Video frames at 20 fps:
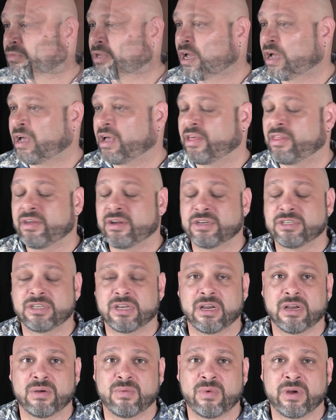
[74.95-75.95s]
There's
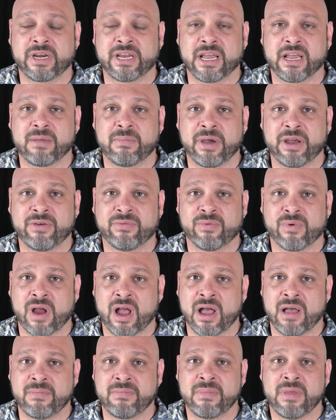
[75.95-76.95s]
1 gigabyte of
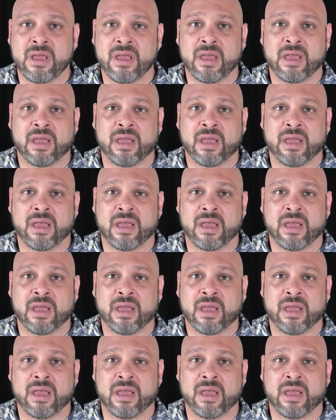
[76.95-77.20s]
ROM.